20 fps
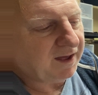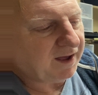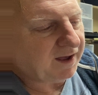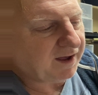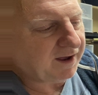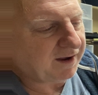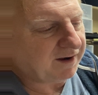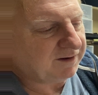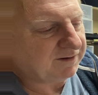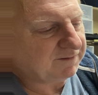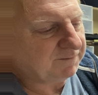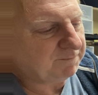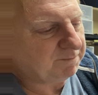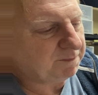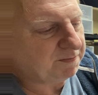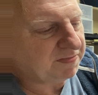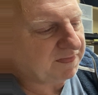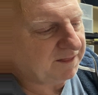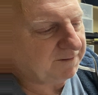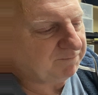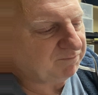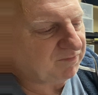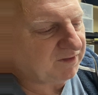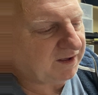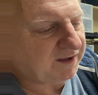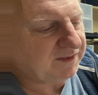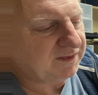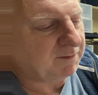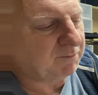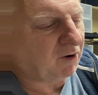And
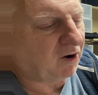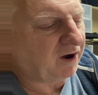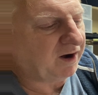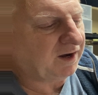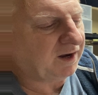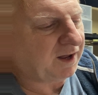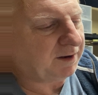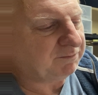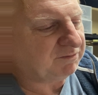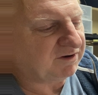in the Minelab